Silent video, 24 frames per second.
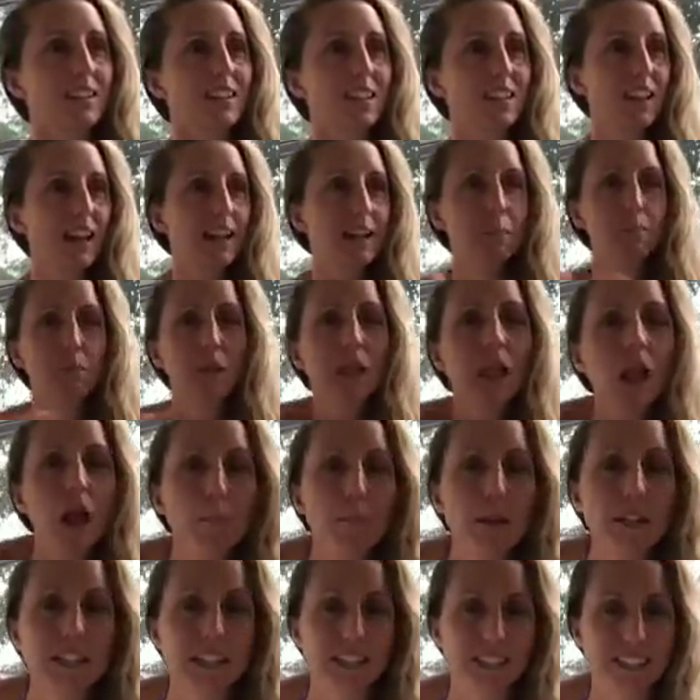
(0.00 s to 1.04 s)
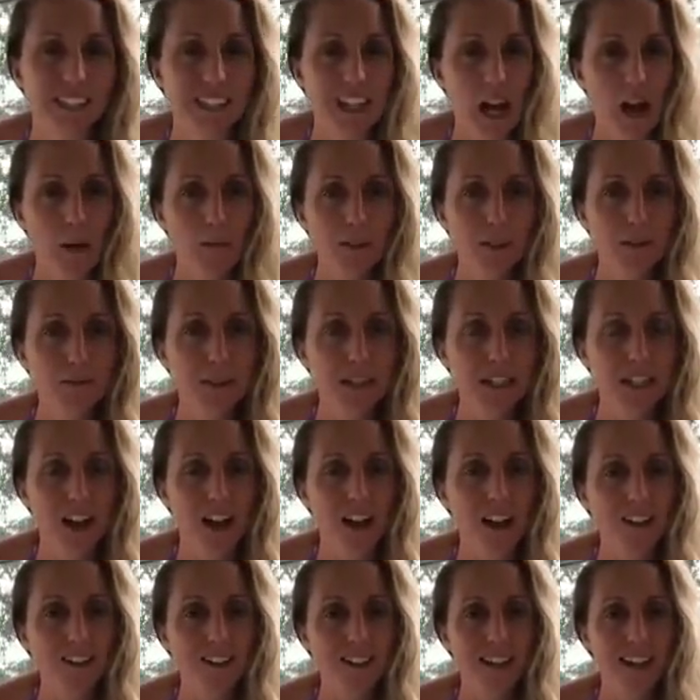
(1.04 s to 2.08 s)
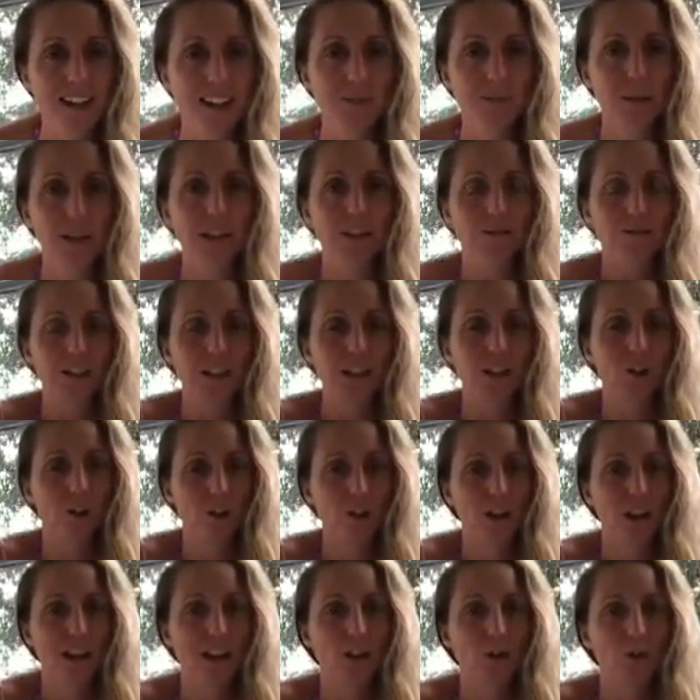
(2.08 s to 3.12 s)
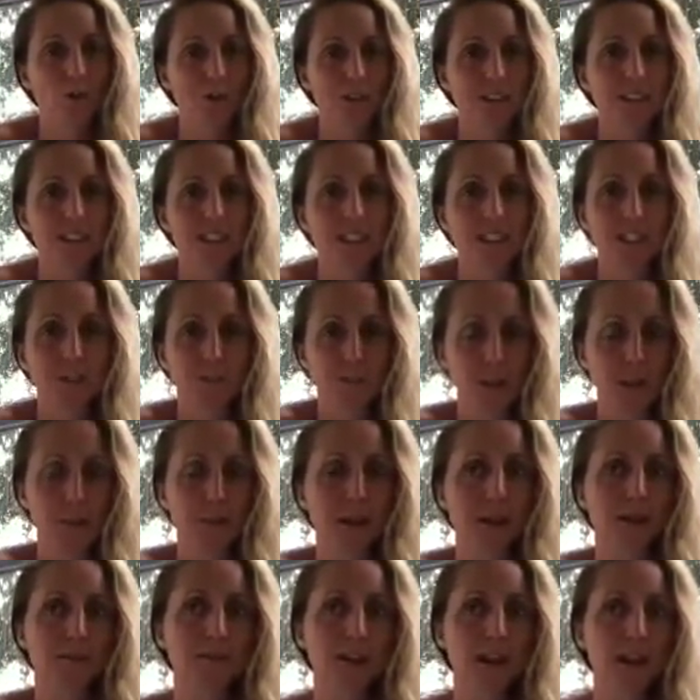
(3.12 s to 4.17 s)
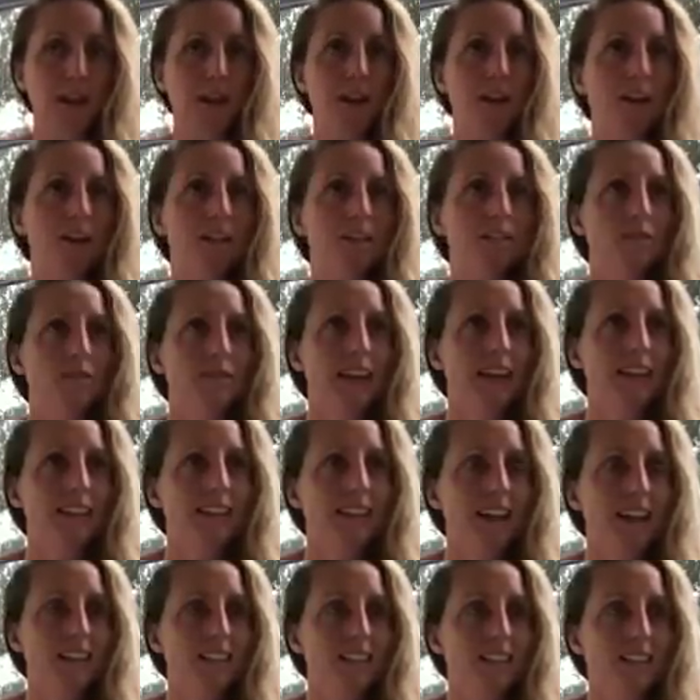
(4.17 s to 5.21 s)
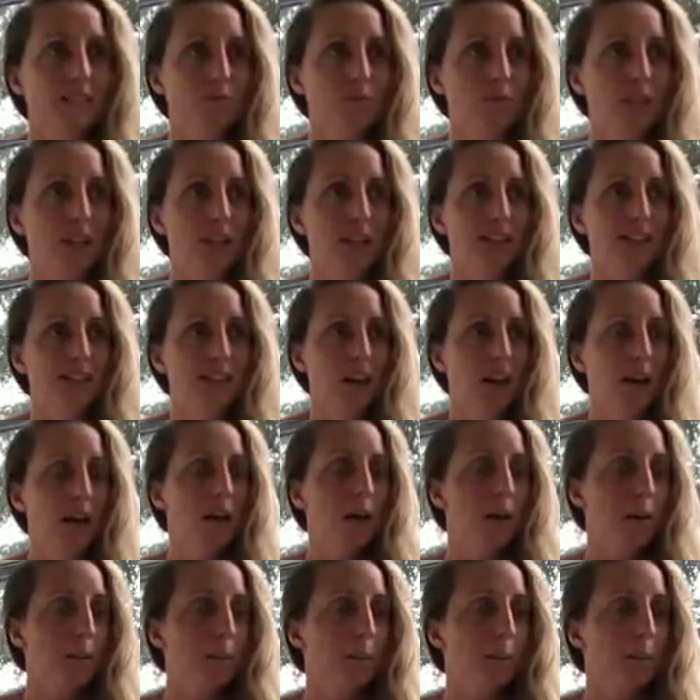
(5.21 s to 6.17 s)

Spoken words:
like a plumber doesn't come to me and ask how to make a friggin' online course to teach plumbing. So I was like, that disregards that.